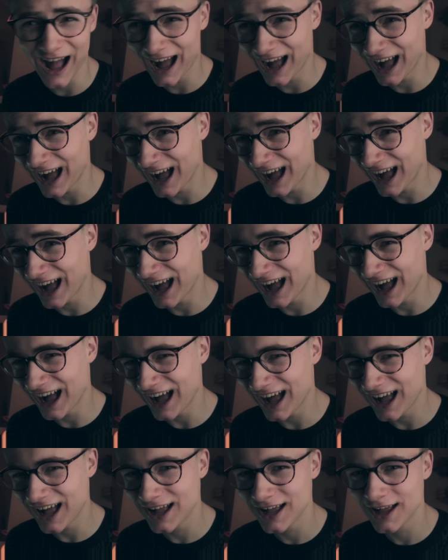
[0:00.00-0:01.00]

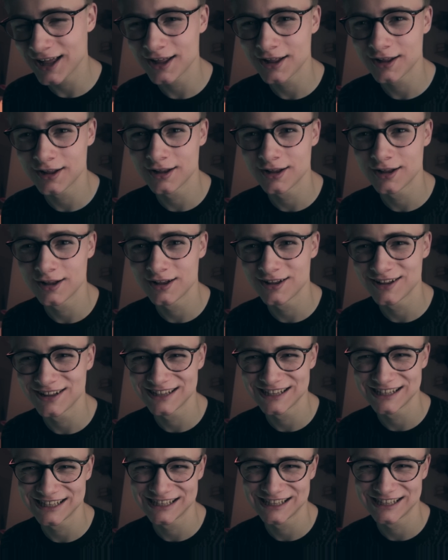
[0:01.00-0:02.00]

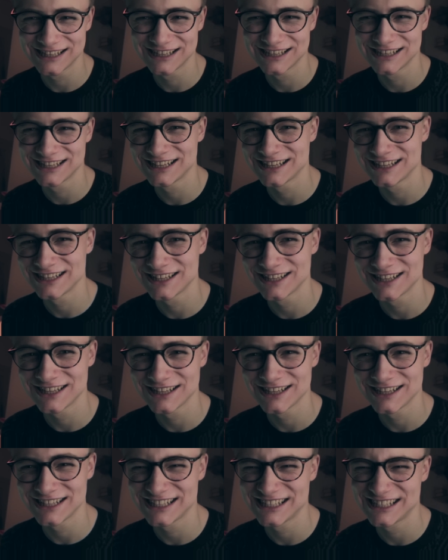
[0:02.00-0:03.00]

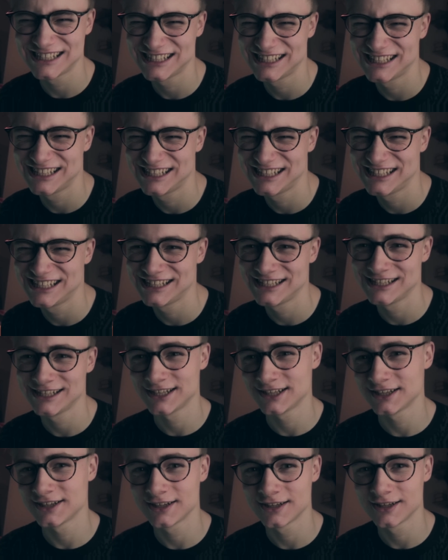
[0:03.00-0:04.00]

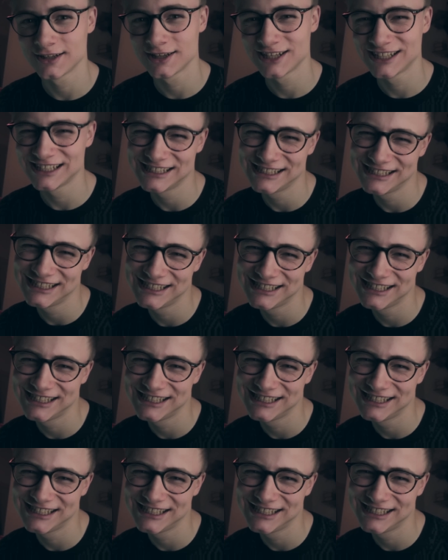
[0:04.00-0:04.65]
(no one is talking)